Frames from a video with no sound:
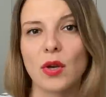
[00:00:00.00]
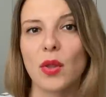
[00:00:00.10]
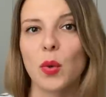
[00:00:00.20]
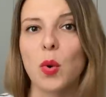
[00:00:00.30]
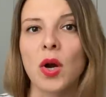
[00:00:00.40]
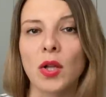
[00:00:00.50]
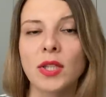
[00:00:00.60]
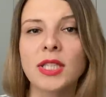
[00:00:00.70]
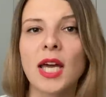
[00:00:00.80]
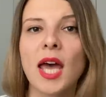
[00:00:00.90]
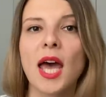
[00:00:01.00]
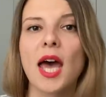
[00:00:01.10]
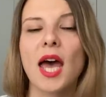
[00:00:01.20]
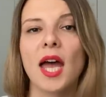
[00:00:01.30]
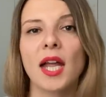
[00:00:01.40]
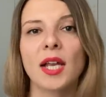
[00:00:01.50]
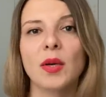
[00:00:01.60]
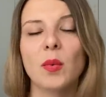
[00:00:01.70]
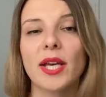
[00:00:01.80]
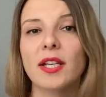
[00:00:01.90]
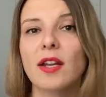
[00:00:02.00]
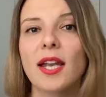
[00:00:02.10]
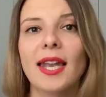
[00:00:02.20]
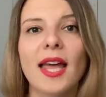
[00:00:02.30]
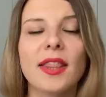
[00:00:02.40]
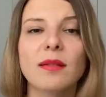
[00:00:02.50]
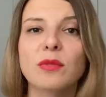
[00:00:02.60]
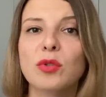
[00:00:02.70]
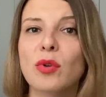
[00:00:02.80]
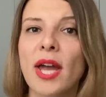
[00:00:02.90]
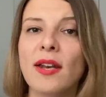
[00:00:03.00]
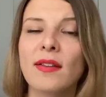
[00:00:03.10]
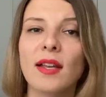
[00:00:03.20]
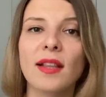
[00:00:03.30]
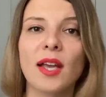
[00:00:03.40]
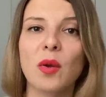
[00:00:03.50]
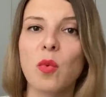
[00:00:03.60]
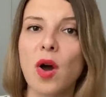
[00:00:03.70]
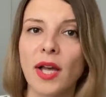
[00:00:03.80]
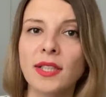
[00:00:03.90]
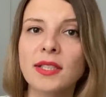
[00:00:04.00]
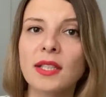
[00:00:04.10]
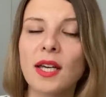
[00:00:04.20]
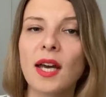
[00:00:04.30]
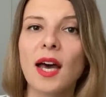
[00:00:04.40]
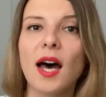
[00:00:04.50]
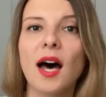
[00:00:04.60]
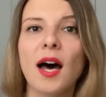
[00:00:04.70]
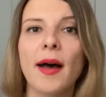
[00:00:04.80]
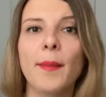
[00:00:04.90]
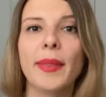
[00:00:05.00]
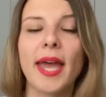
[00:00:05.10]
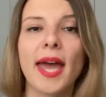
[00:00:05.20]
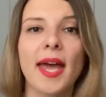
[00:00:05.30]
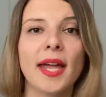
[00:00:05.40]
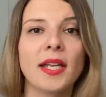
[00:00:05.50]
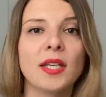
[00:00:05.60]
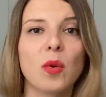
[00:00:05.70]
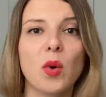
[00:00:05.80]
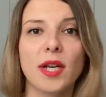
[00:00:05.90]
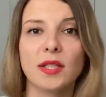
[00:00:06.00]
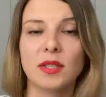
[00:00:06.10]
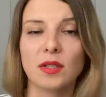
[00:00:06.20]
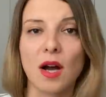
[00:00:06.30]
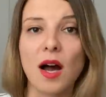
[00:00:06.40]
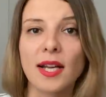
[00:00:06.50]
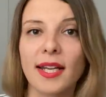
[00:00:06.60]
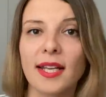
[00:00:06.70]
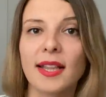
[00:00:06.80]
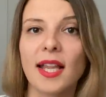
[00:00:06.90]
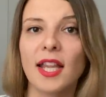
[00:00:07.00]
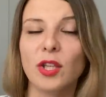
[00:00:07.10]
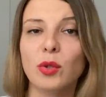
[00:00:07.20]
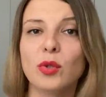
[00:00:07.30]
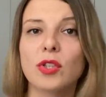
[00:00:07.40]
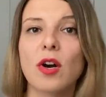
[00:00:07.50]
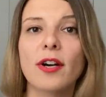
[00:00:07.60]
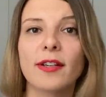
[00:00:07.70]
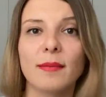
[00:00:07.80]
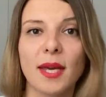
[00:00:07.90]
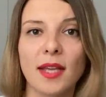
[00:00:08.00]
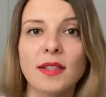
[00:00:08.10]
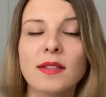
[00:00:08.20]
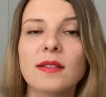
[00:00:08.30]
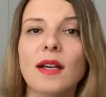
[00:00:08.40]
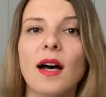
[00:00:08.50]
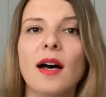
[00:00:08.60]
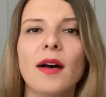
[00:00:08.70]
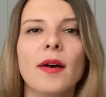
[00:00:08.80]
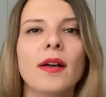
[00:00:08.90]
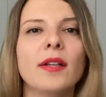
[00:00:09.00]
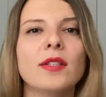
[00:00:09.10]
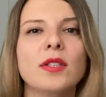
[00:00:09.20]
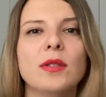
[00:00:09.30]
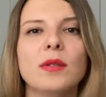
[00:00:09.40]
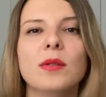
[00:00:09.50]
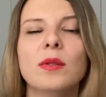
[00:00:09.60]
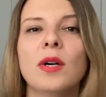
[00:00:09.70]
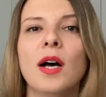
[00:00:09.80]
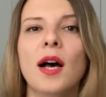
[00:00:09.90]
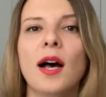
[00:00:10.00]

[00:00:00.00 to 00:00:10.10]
on the world. And we cannot let them do anything they want. And what is ugly that they use arguments to